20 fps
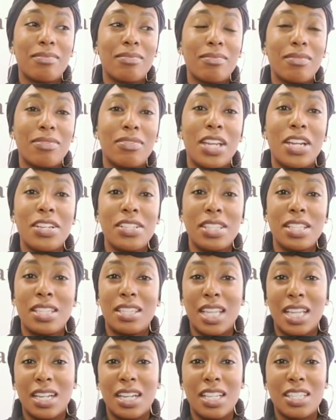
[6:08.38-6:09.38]
there's a
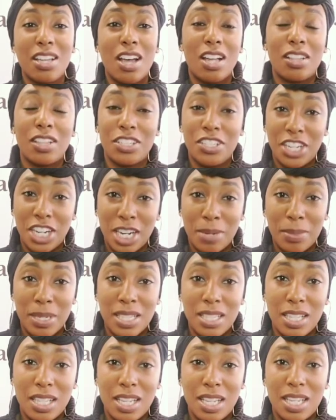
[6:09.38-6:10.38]
thing that's called the Chairman's
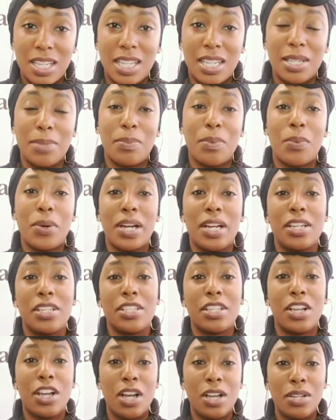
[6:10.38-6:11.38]
Club, where it's
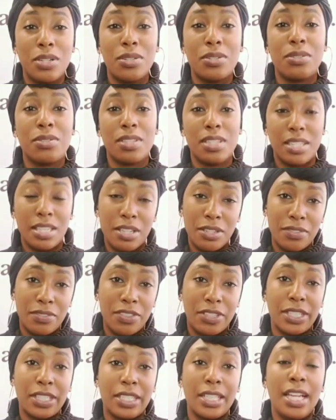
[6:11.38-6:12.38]
gold,
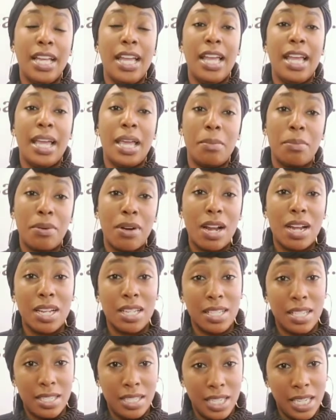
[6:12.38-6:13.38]
silver, and
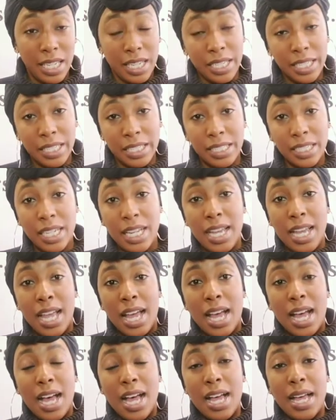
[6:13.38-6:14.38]
bronze tier.
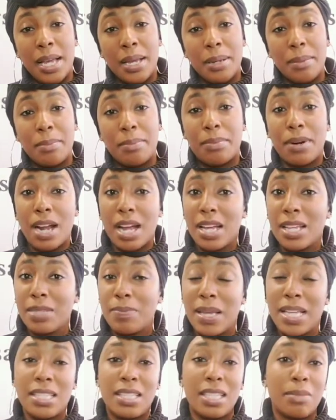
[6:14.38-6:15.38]
Bronze
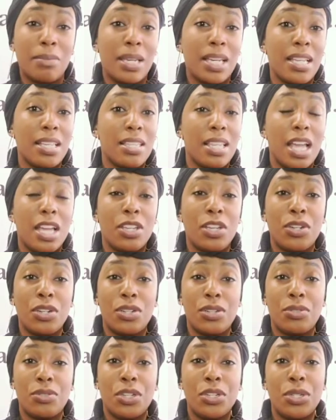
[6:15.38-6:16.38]
basically means that, you
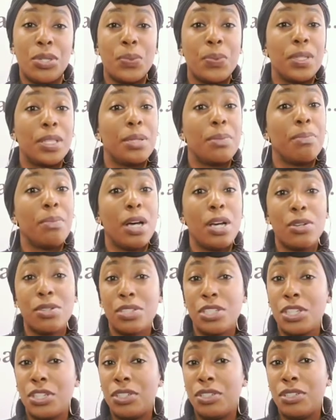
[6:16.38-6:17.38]
know, you're doing the most,
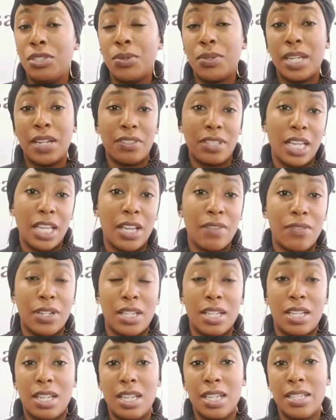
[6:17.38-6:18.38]
you're doing everything for the
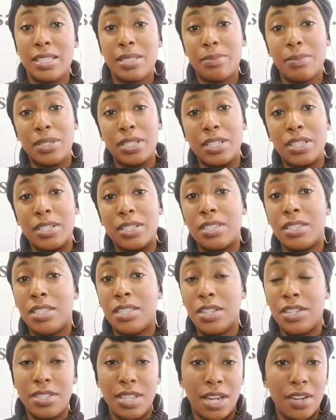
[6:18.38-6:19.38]
customers, your
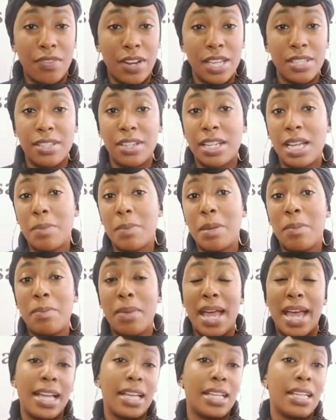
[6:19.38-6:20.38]
surveys are coming
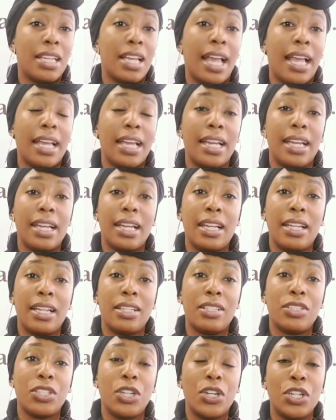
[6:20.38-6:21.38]
back,
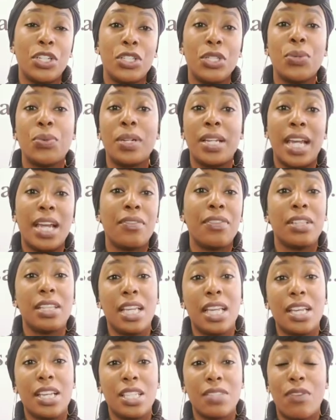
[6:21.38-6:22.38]
and you're doing
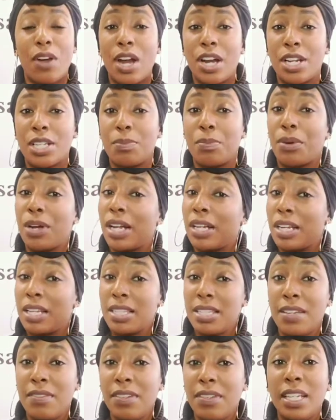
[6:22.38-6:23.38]
everything as far as
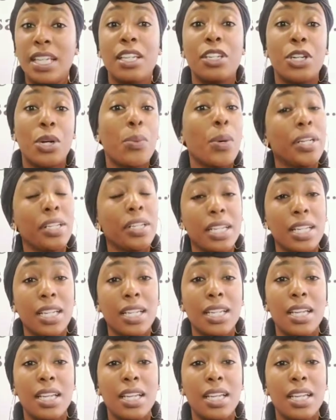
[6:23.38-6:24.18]
productivity, you're working.